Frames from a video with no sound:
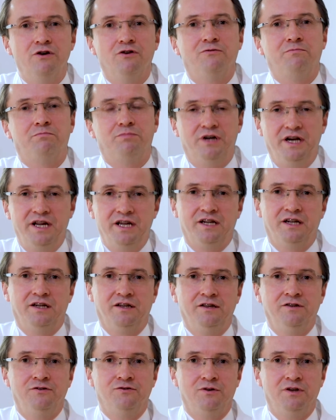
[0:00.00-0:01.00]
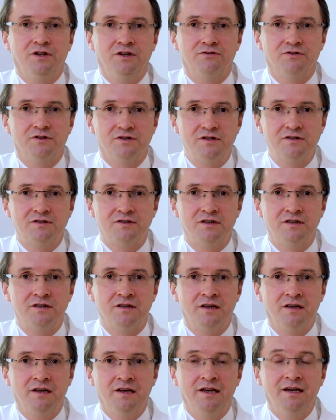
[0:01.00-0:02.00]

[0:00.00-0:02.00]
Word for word: of breaking insulin resistance